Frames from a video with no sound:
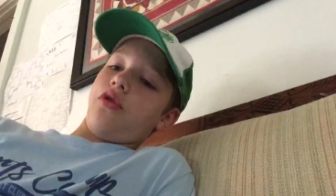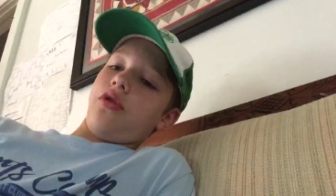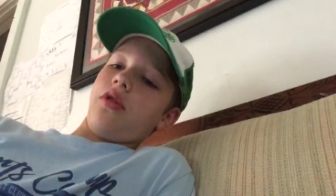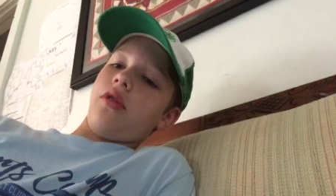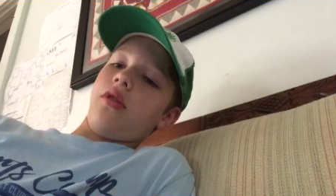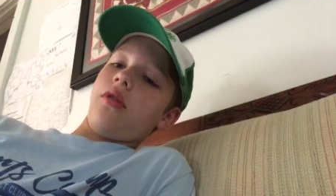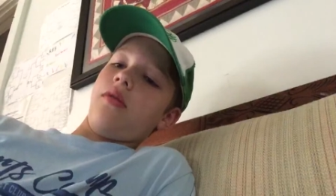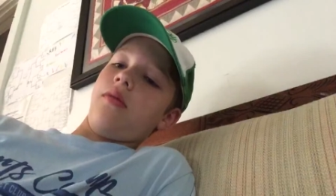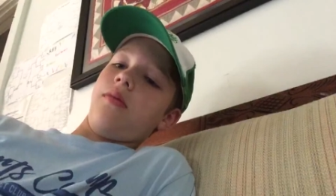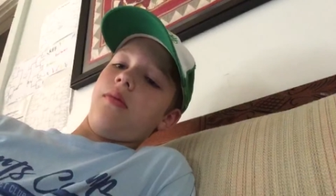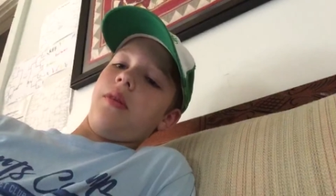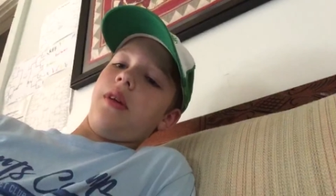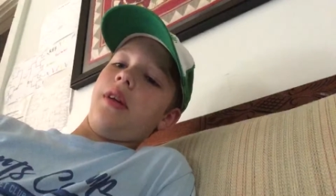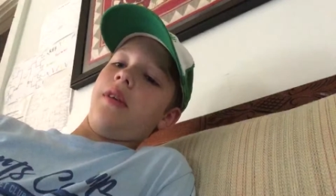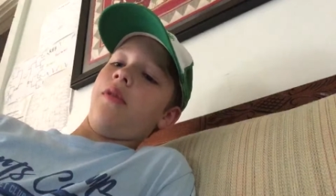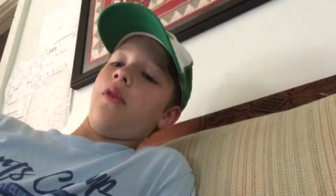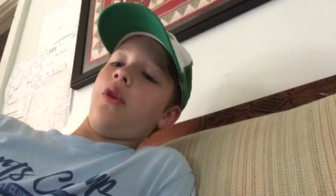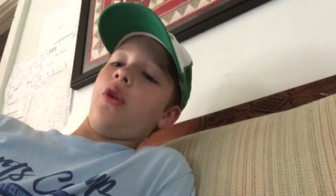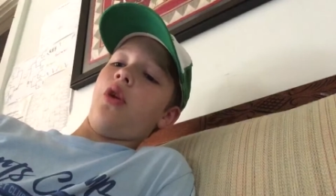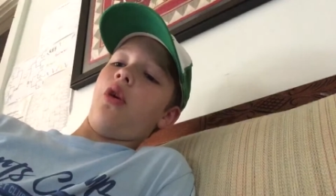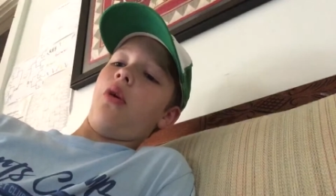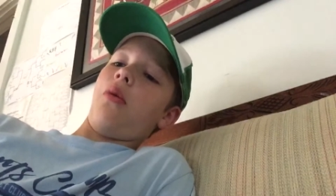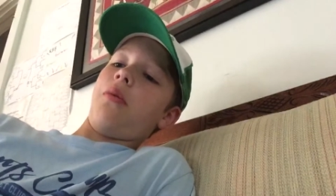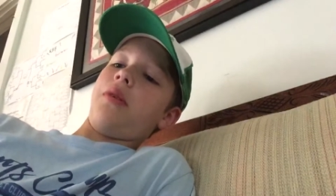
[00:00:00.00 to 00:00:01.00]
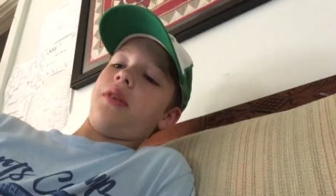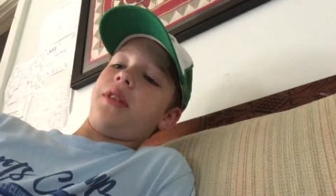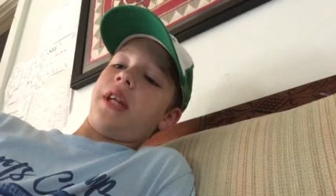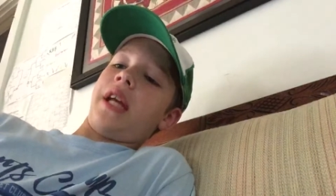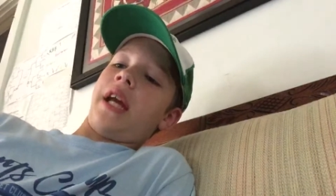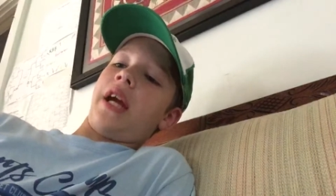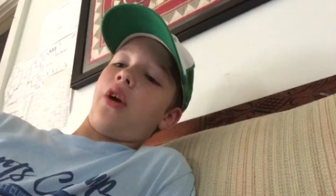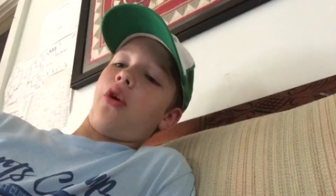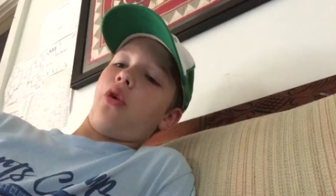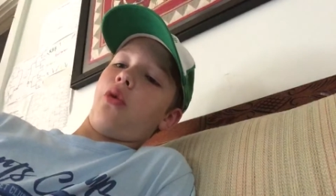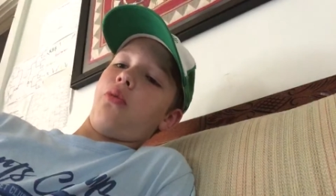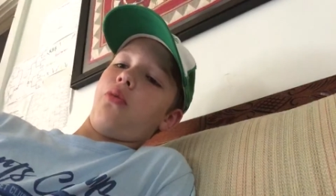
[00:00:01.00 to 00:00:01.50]
or something. Even though I'm a
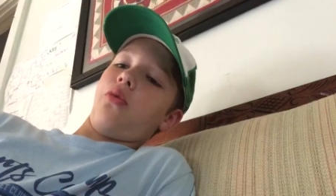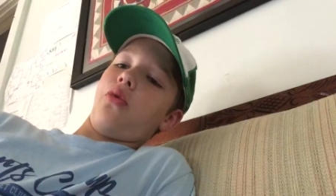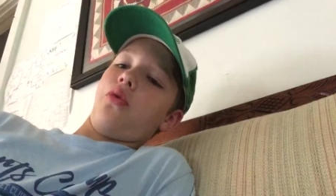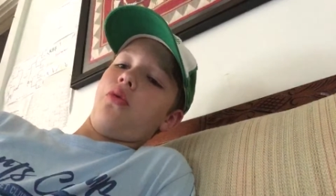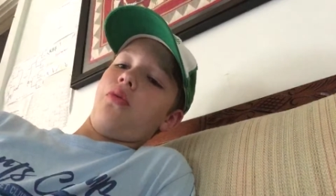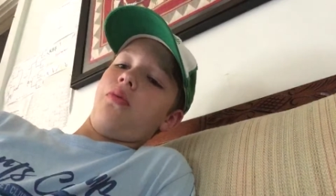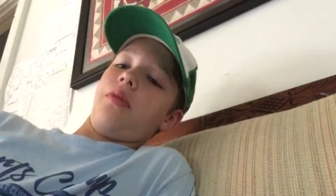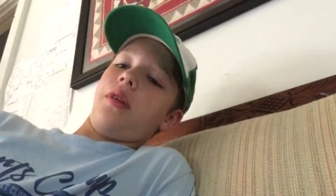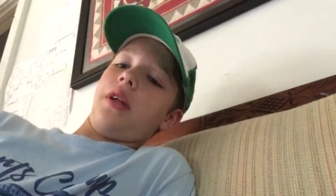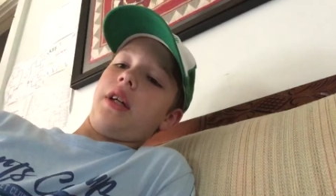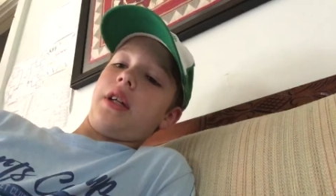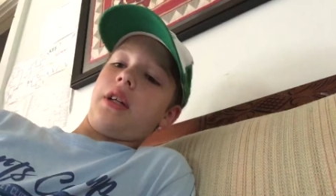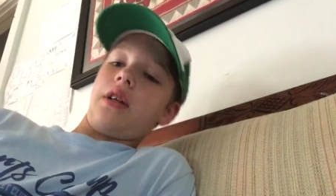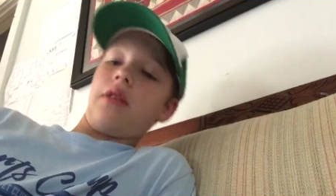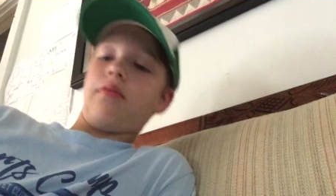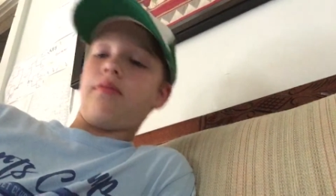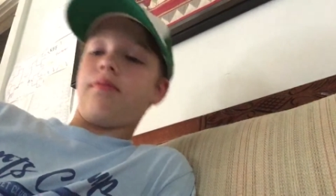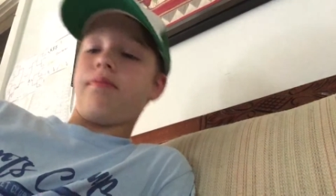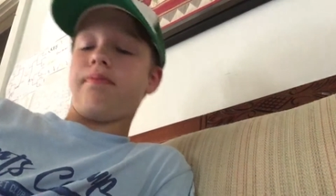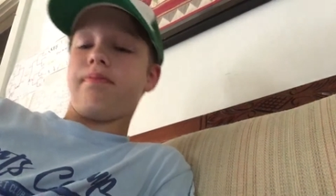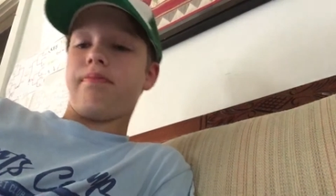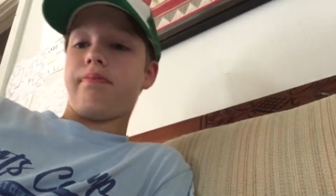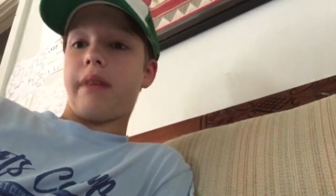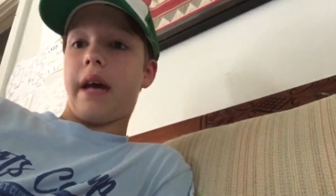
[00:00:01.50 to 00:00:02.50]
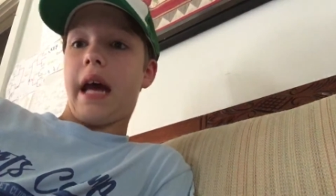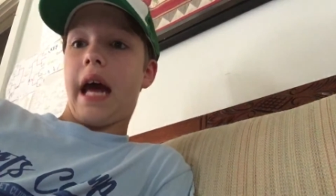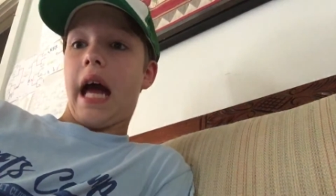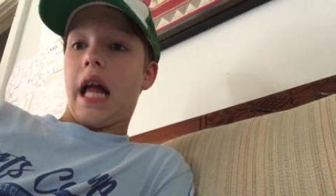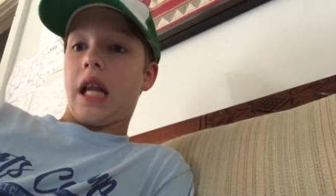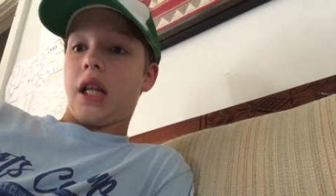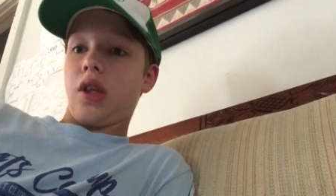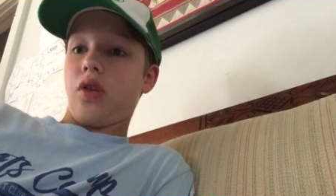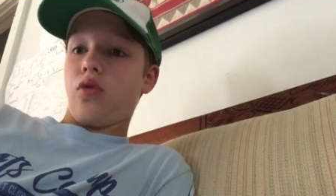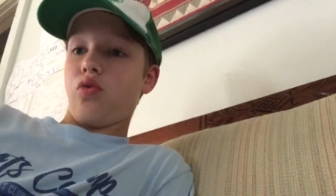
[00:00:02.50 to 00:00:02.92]
terrible, like a bad